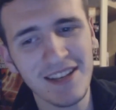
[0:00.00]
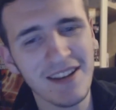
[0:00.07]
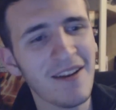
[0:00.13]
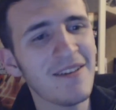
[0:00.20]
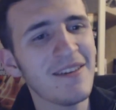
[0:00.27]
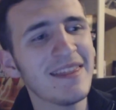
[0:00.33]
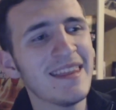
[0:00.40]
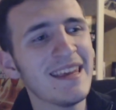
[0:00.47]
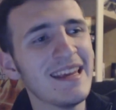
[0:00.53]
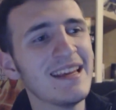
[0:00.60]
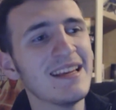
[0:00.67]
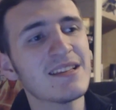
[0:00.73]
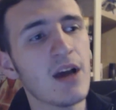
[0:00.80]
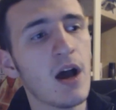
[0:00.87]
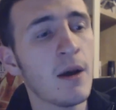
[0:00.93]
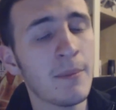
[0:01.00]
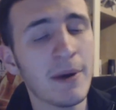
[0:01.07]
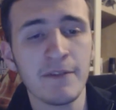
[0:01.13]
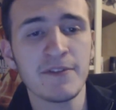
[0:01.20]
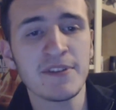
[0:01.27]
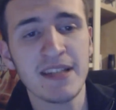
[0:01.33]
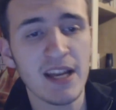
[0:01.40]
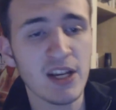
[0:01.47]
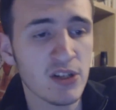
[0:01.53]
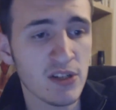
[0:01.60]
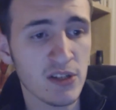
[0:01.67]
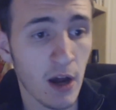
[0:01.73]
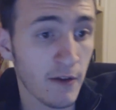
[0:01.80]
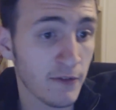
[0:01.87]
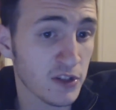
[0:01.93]
You know, these are
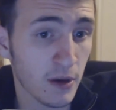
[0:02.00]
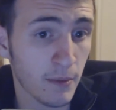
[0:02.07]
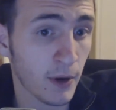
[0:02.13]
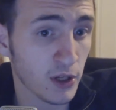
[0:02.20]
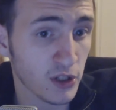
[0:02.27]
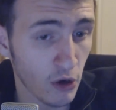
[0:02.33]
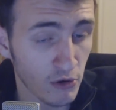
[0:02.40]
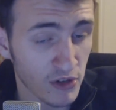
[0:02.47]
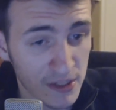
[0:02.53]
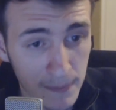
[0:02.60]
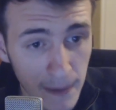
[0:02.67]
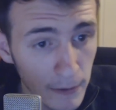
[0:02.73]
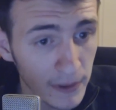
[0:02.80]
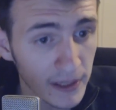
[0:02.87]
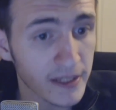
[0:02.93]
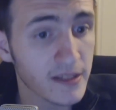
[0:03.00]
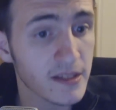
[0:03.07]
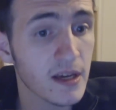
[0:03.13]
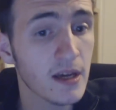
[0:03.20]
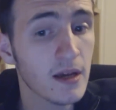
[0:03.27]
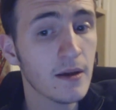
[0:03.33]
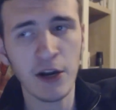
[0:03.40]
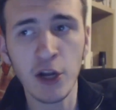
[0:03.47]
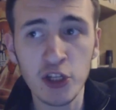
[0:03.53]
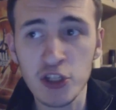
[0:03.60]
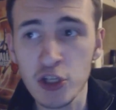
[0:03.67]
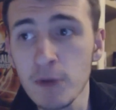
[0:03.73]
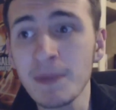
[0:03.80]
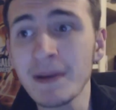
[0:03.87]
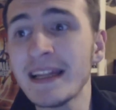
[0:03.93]
manifestations of a Zanpakuto spirit, and I
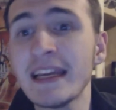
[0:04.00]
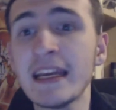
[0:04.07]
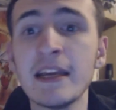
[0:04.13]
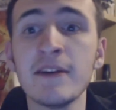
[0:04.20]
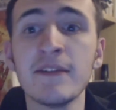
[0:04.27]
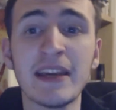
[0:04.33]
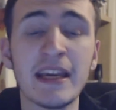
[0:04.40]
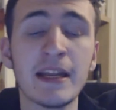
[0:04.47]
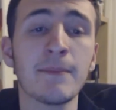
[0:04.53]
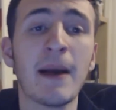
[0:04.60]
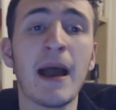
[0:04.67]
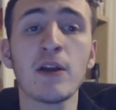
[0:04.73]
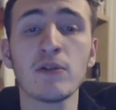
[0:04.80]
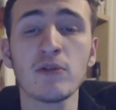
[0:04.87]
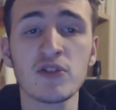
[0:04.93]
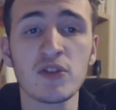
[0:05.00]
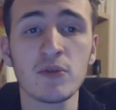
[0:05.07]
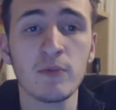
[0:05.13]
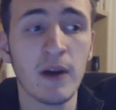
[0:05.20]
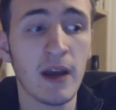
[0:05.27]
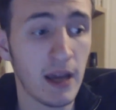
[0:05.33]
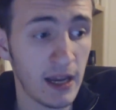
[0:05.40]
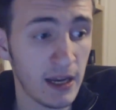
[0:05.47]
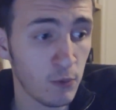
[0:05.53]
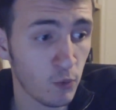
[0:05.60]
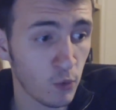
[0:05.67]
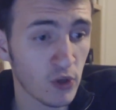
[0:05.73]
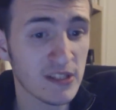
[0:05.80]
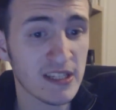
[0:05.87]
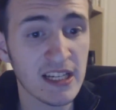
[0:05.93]
do believe in a panel somewhere it
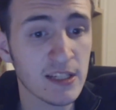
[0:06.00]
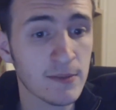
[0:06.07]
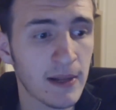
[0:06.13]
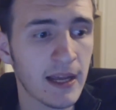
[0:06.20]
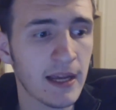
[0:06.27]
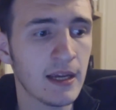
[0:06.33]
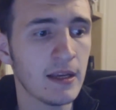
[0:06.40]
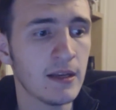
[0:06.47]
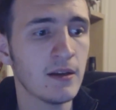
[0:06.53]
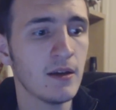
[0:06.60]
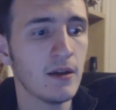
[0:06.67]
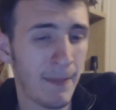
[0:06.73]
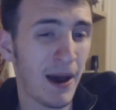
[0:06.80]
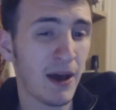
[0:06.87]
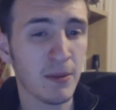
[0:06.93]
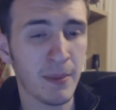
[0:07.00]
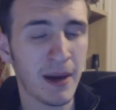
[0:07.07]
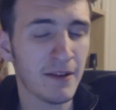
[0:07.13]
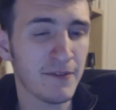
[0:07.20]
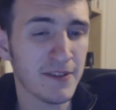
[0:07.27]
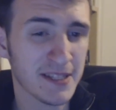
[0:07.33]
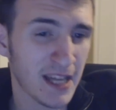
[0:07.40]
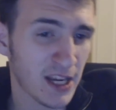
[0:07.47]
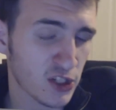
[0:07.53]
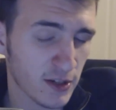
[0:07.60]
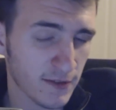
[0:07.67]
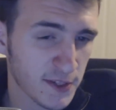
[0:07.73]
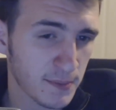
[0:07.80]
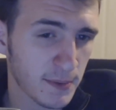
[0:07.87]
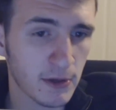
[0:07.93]
was explained about the
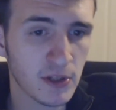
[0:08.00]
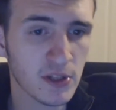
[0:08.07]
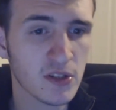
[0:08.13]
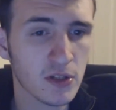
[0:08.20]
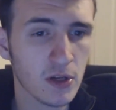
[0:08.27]
manifestation of spirits.